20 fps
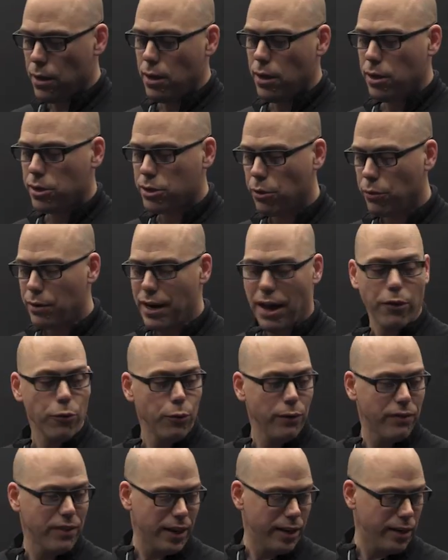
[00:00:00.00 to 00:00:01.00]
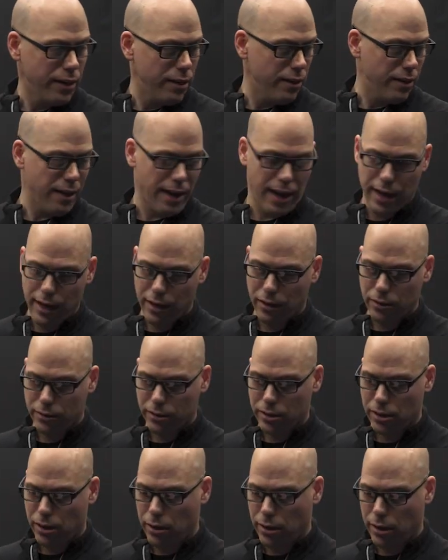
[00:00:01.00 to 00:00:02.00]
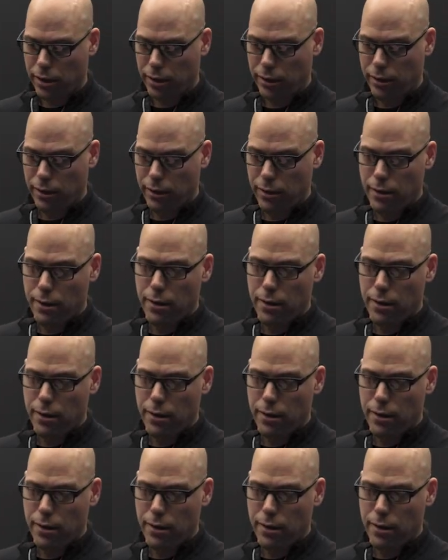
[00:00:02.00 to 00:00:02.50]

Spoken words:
So now that we've got the handles on,